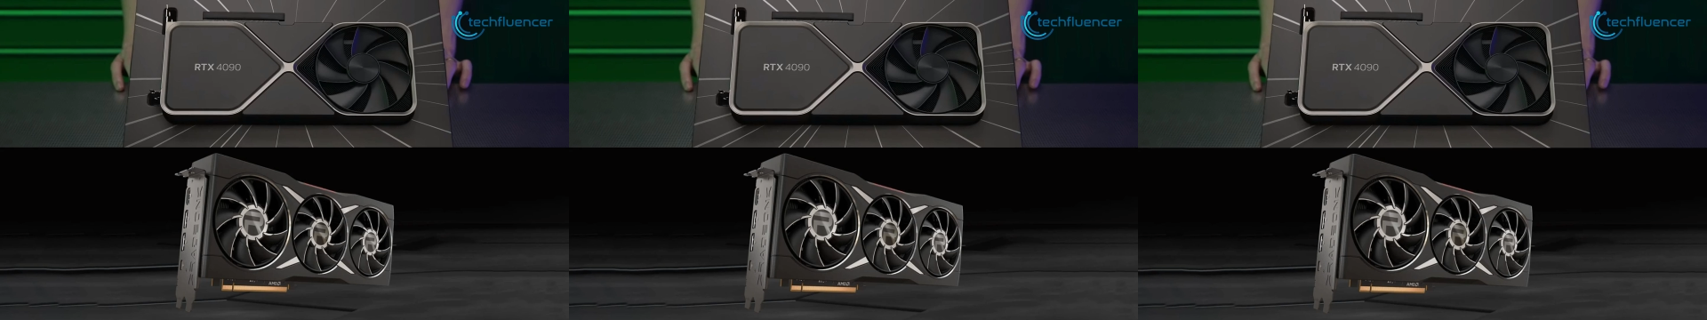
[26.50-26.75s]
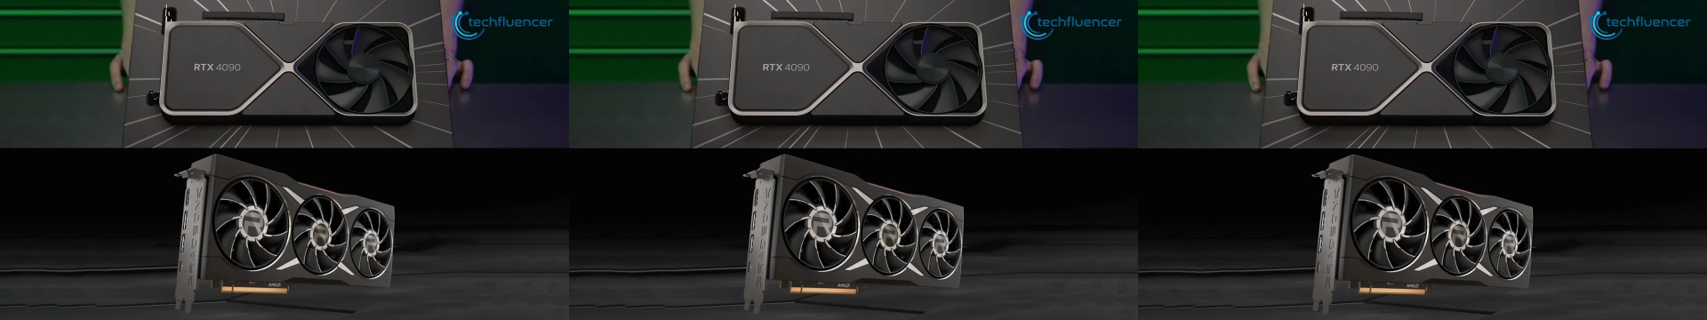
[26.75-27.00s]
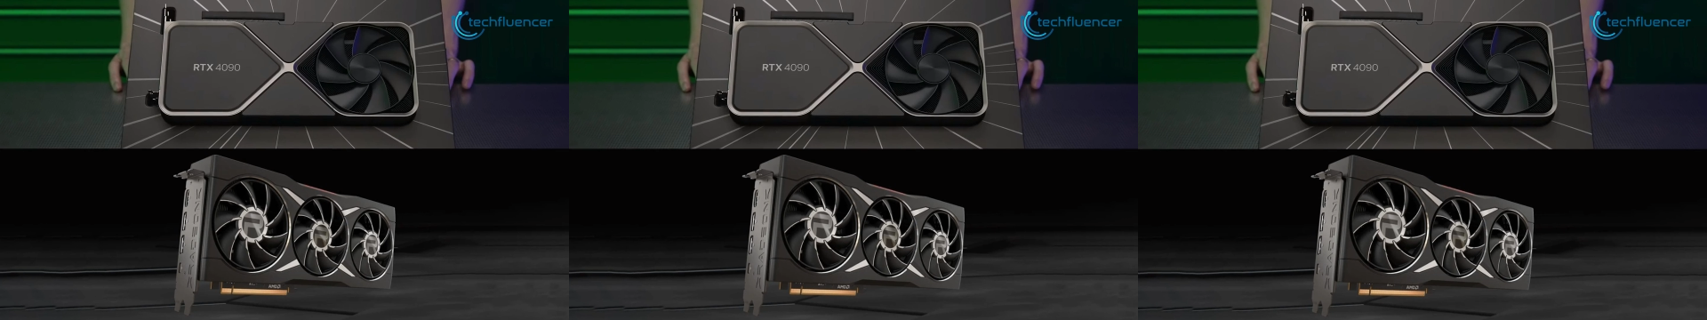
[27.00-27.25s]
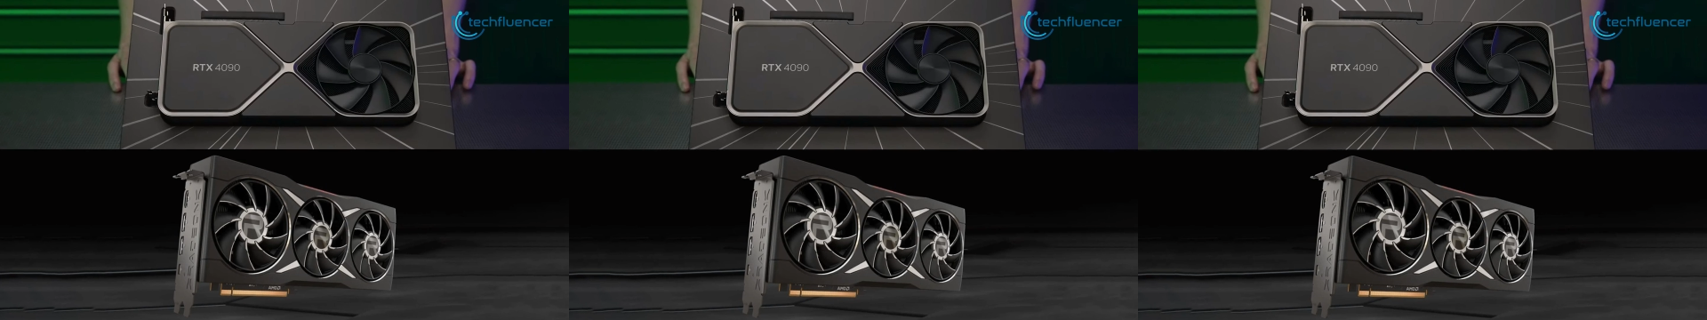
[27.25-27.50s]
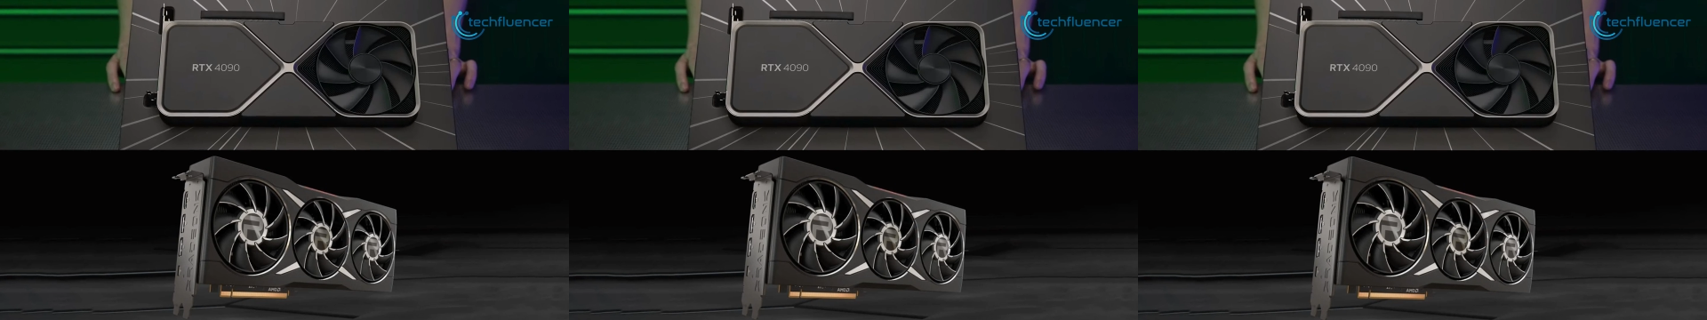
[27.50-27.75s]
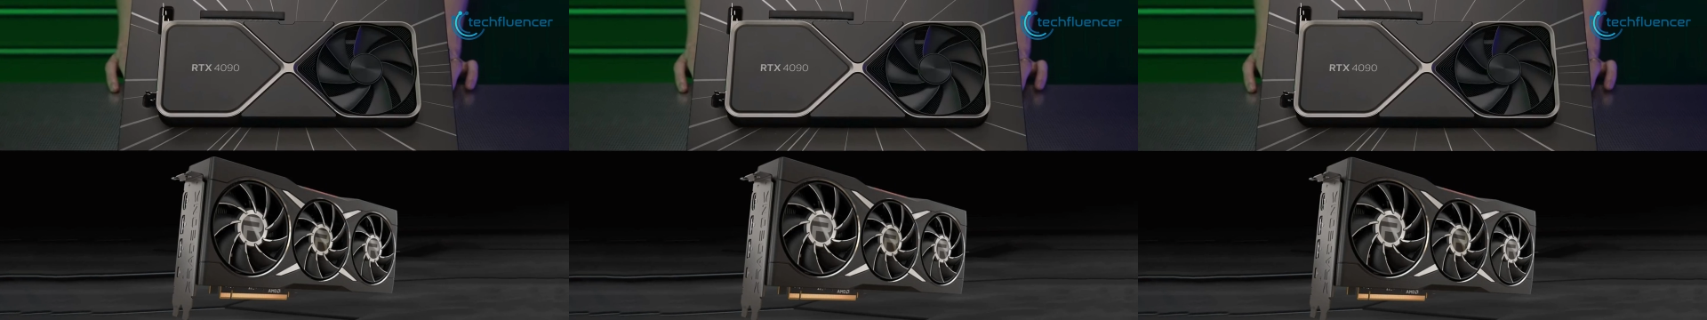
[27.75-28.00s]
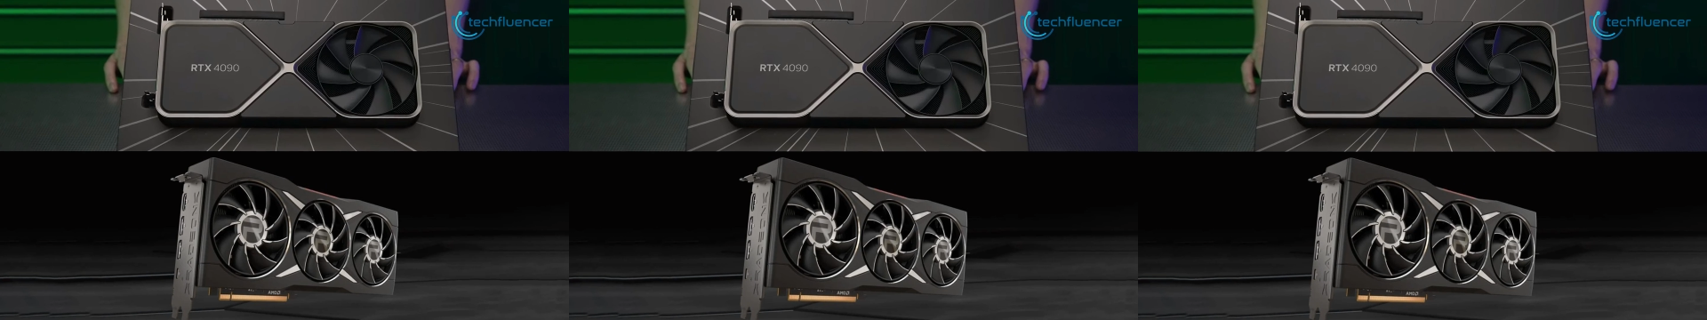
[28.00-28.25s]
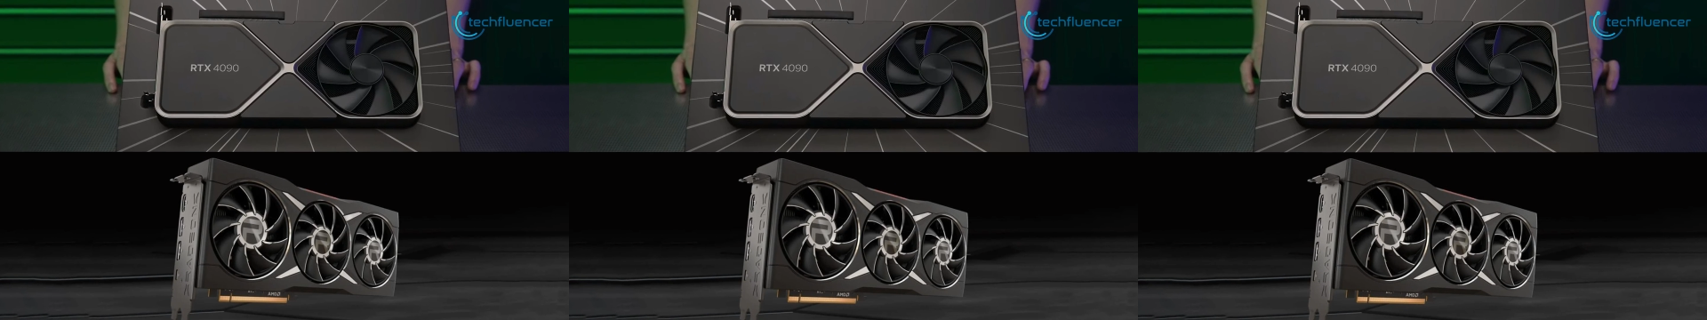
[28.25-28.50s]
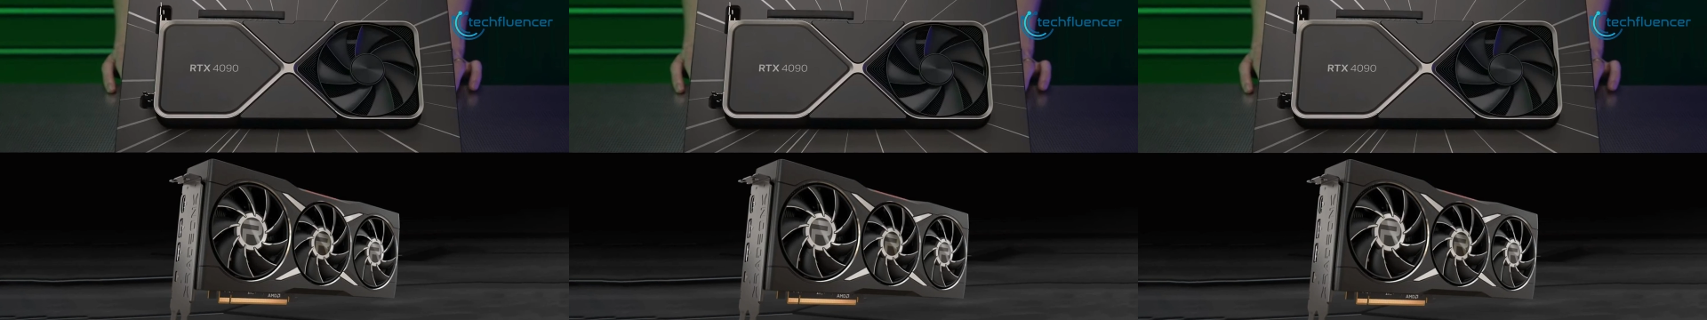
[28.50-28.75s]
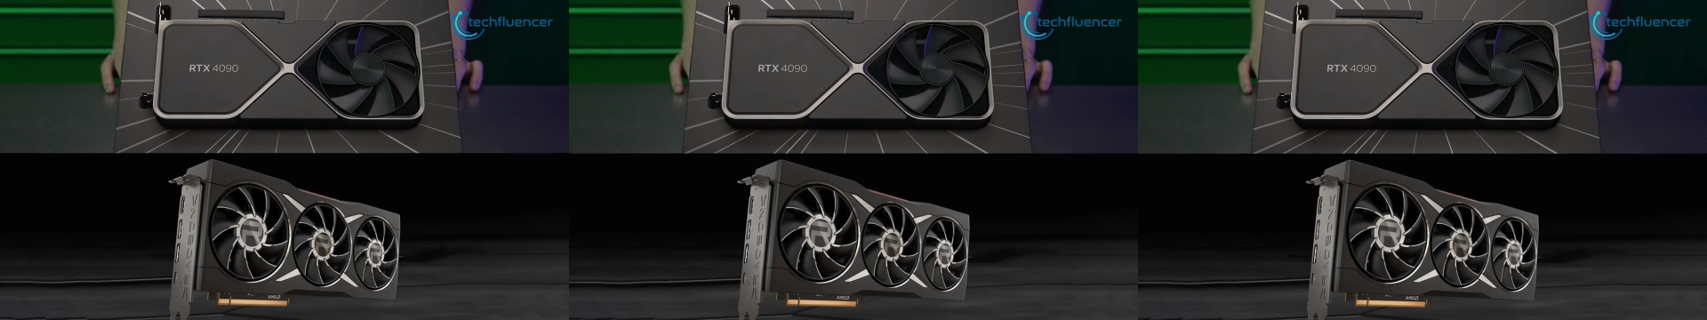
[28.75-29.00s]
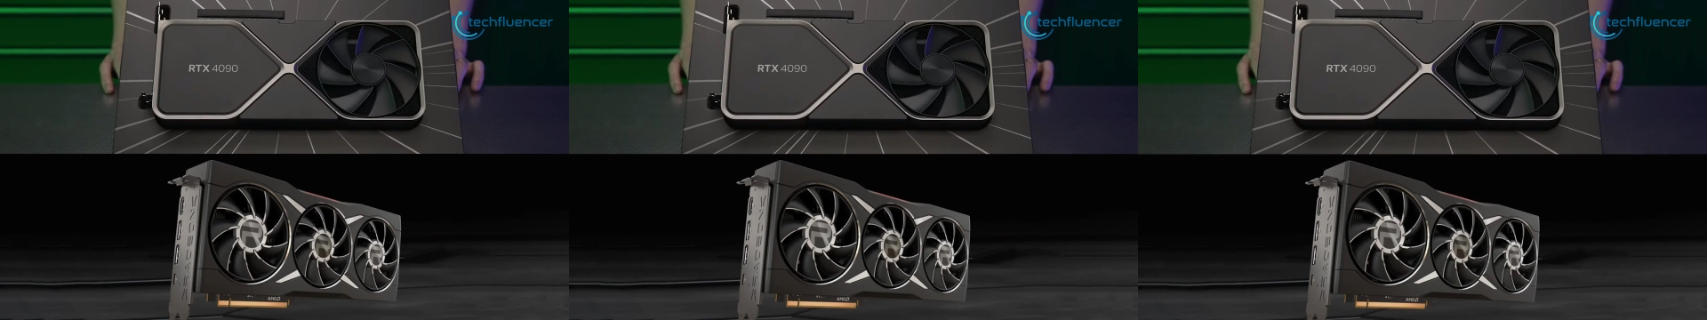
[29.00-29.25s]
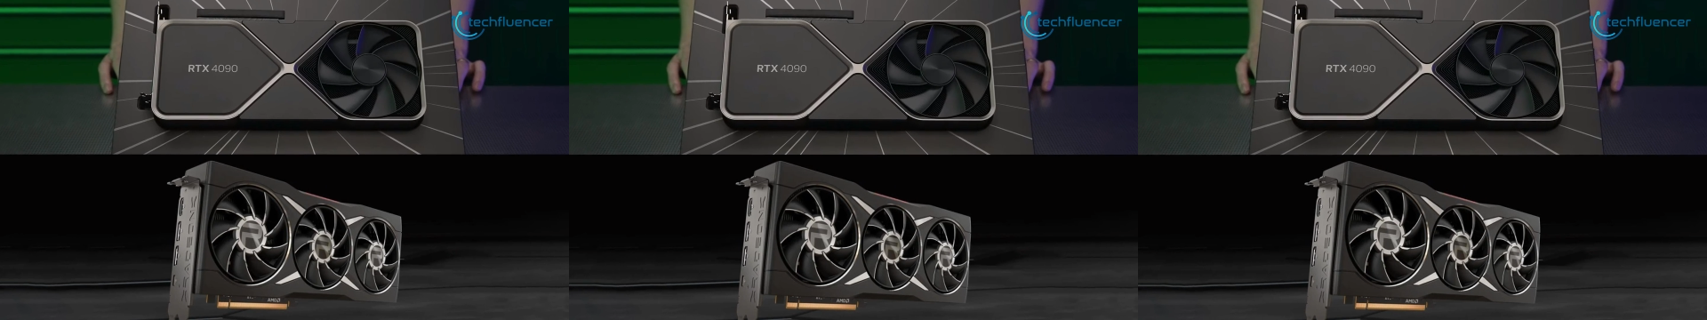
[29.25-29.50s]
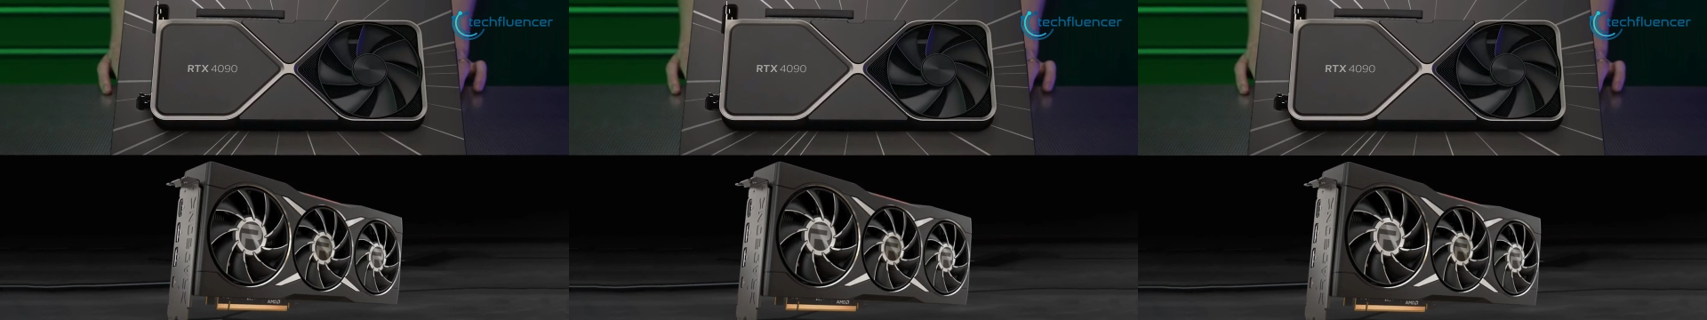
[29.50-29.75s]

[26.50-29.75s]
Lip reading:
No face is visible, so there are no lips to read.